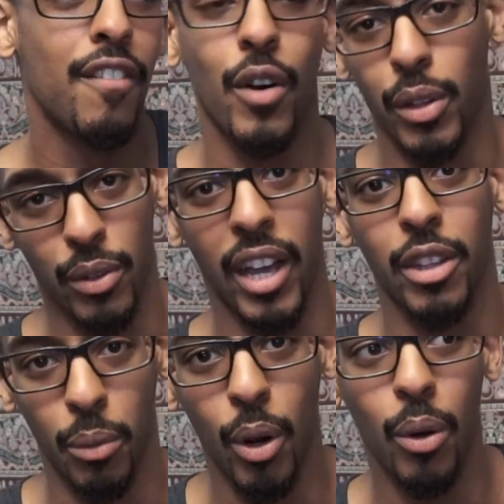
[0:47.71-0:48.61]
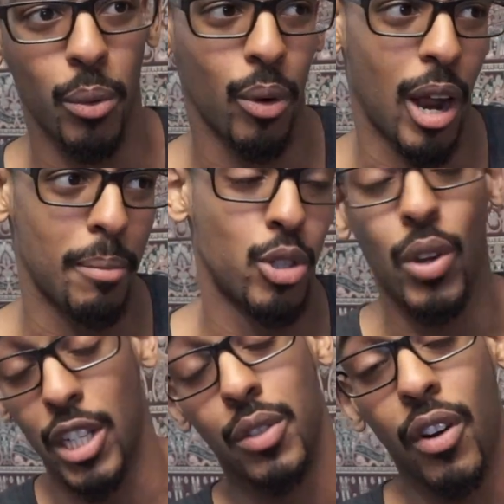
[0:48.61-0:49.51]
further down the road where I'm
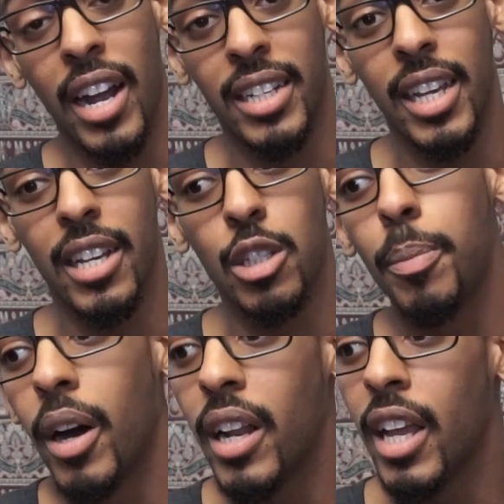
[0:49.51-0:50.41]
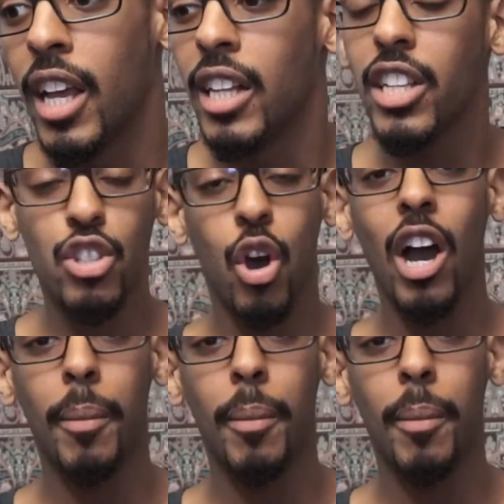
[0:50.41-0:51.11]
stretched for ideas. But let's talk